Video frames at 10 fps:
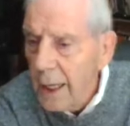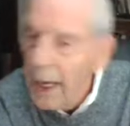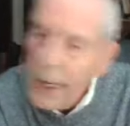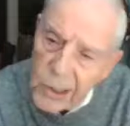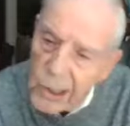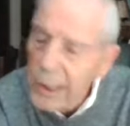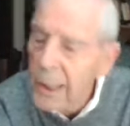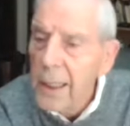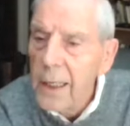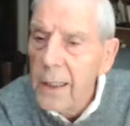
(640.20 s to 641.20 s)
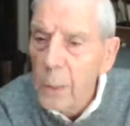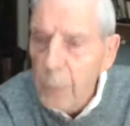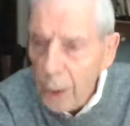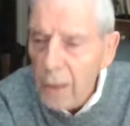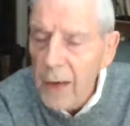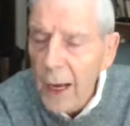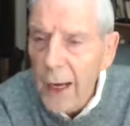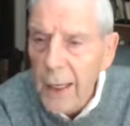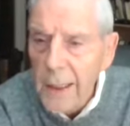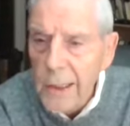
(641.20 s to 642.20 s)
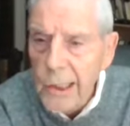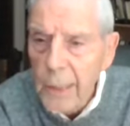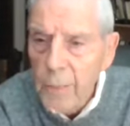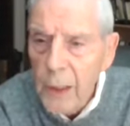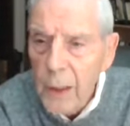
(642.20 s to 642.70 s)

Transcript: That's the book of Acts.